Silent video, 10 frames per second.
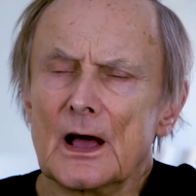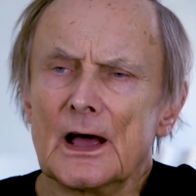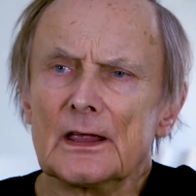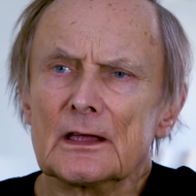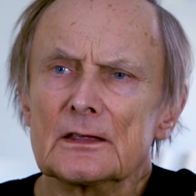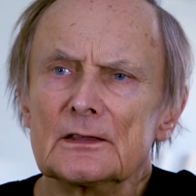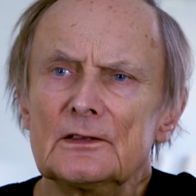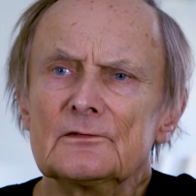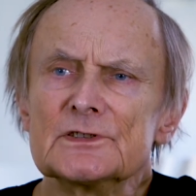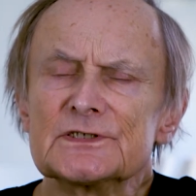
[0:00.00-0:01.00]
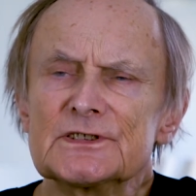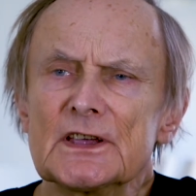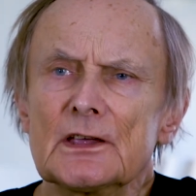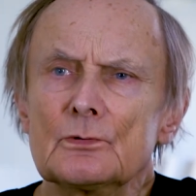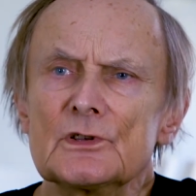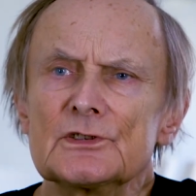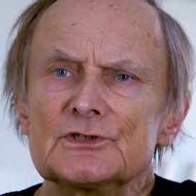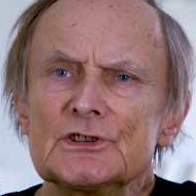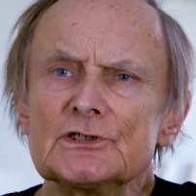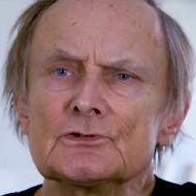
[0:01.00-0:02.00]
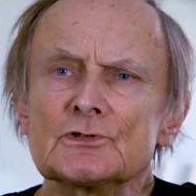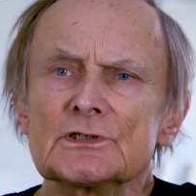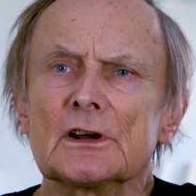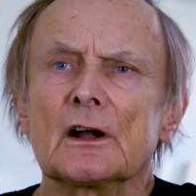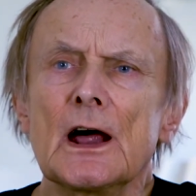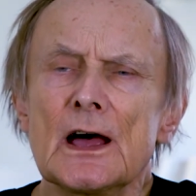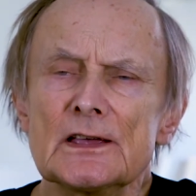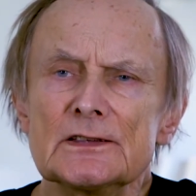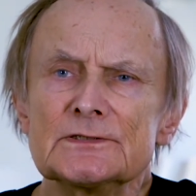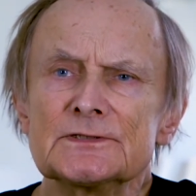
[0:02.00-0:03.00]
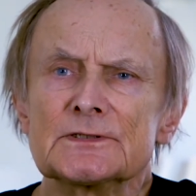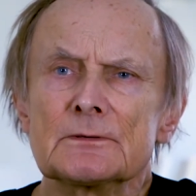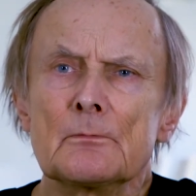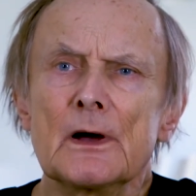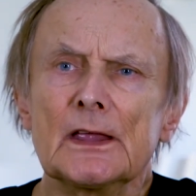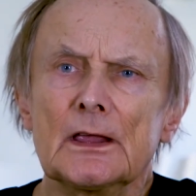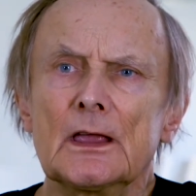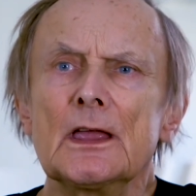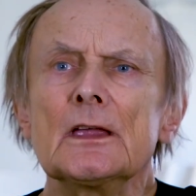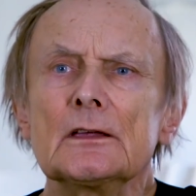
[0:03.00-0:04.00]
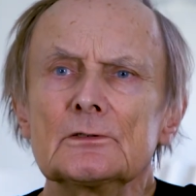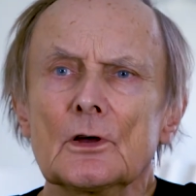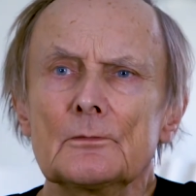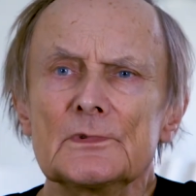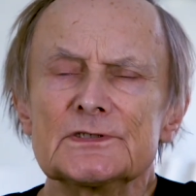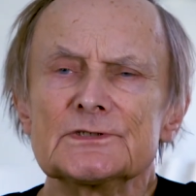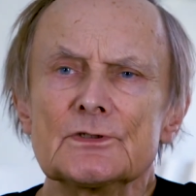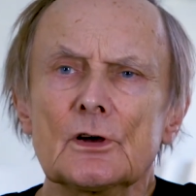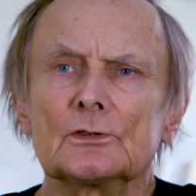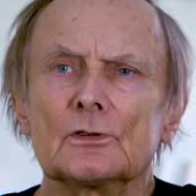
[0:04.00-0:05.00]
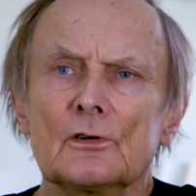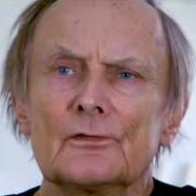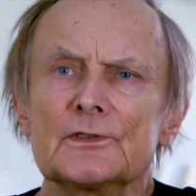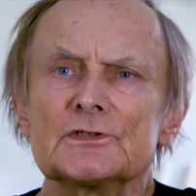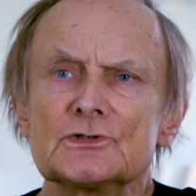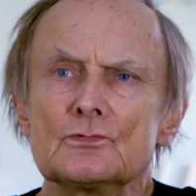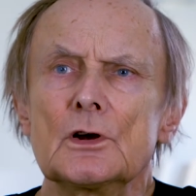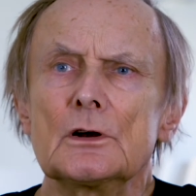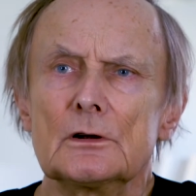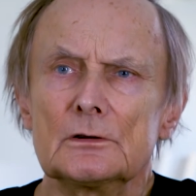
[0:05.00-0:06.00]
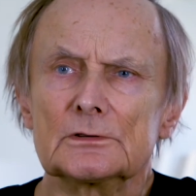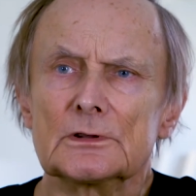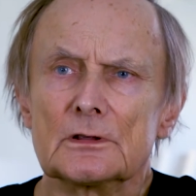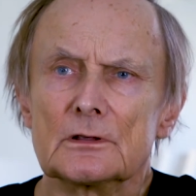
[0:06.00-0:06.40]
I can even say with Jesus Christ, my kingdom is not of this world.